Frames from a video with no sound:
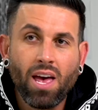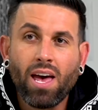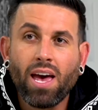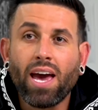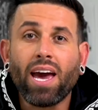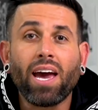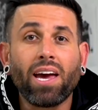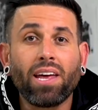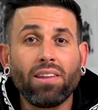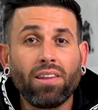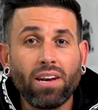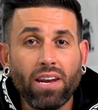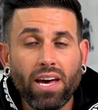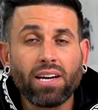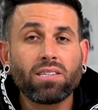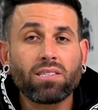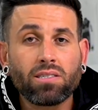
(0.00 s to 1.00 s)
and the
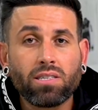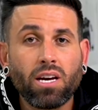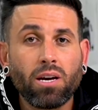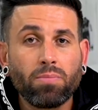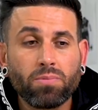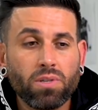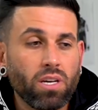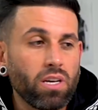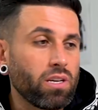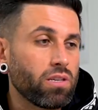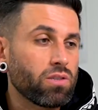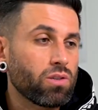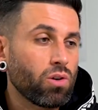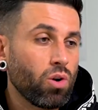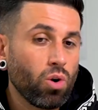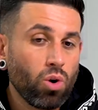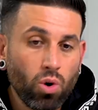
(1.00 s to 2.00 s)
next steps is
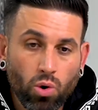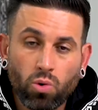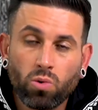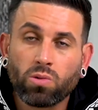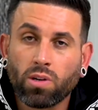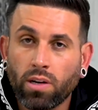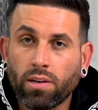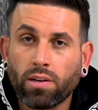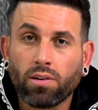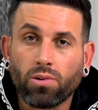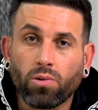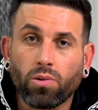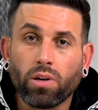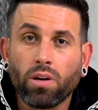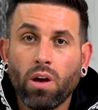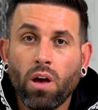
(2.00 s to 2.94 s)
who's going to do it.